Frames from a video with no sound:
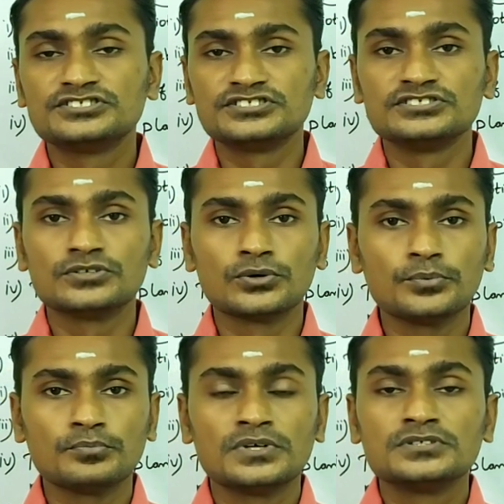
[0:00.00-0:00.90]

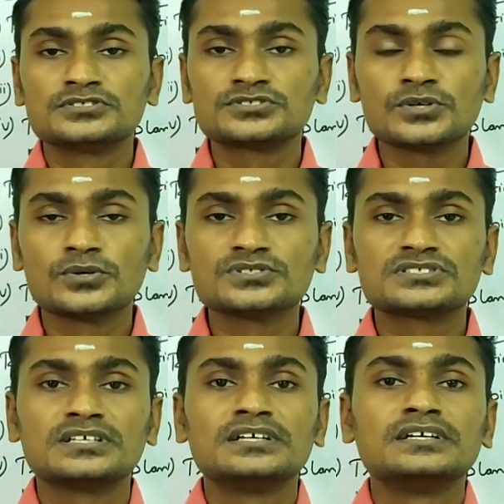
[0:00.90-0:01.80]
genome
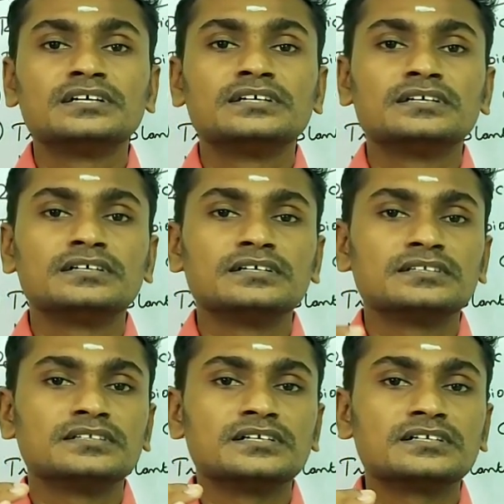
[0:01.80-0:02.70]
shows
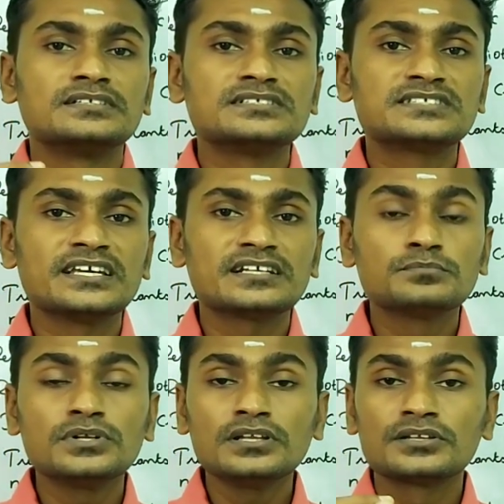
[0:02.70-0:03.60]
the
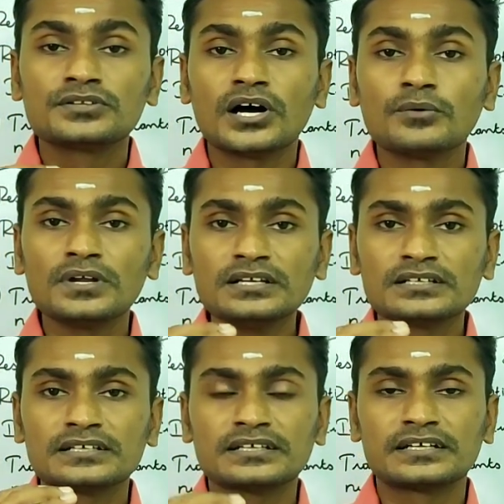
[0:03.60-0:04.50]
desirable novel
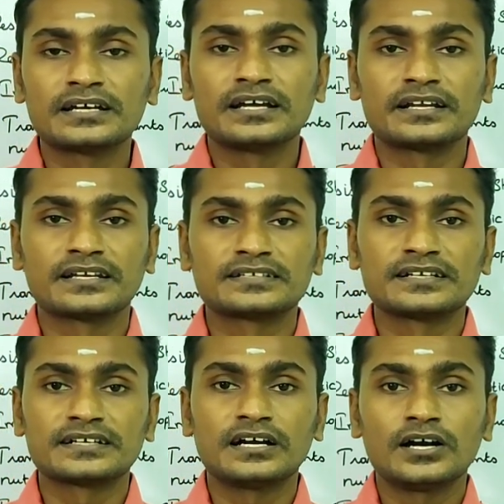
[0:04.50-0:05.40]

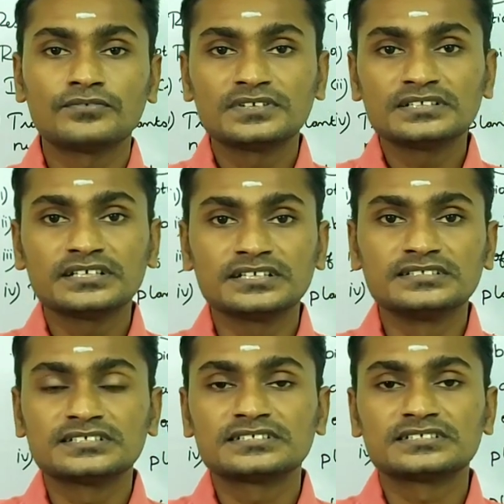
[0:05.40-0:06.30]
character. After the
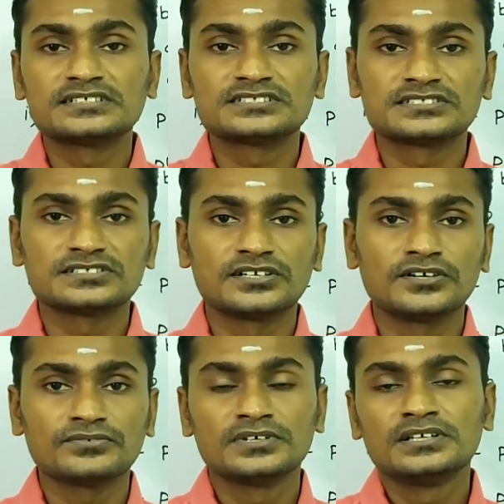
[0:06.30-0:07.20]
integration
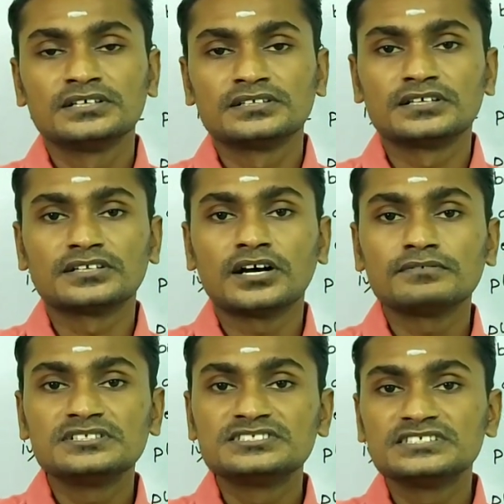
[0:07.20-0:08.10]
of the
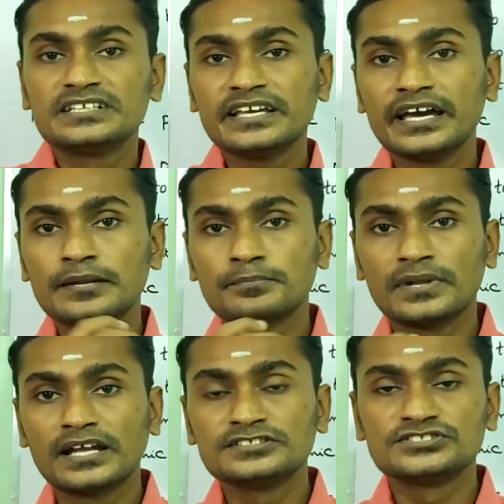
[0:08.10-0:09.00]
novel DNA and
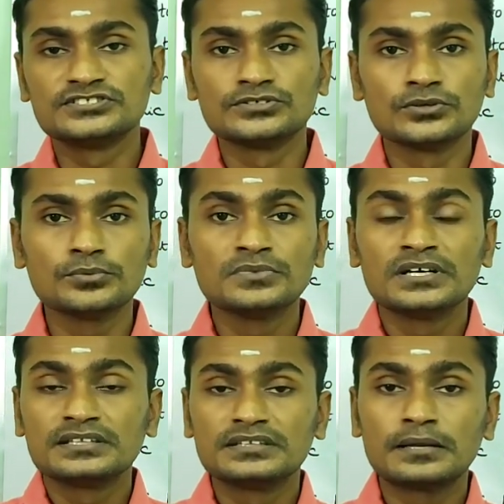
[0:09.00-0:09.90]
plant genome,
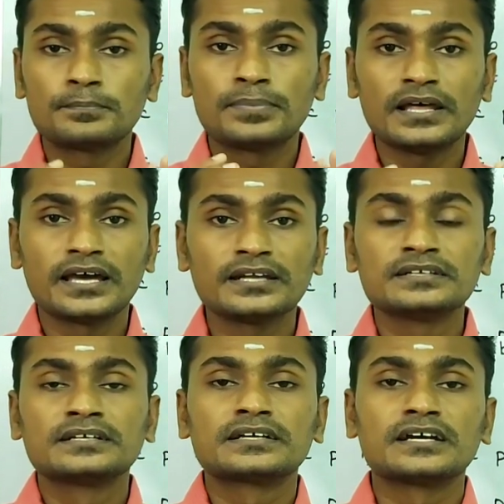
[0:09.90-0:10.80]
the
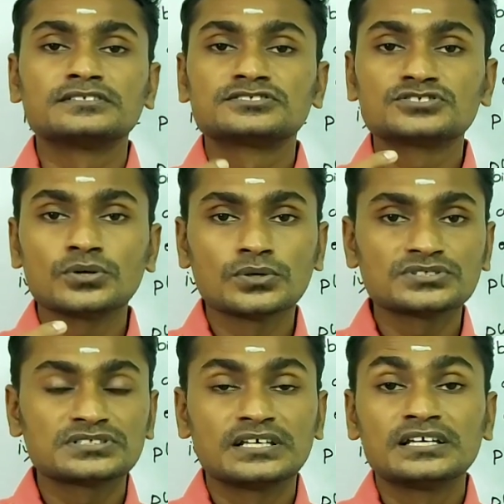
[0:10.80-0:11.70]
plant can
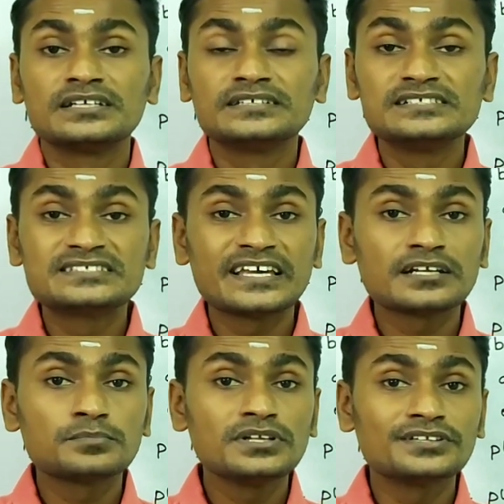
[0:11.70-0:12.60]
shows
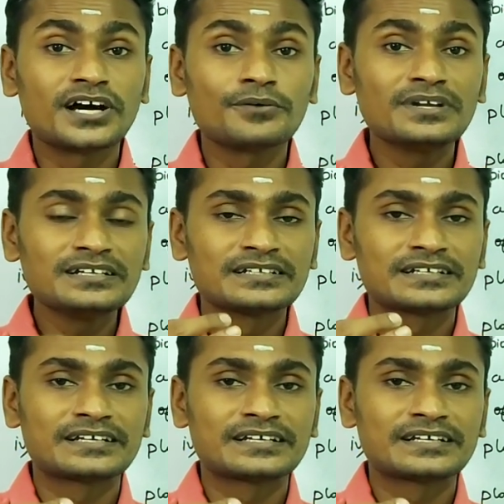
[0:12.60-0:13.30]
desirable novel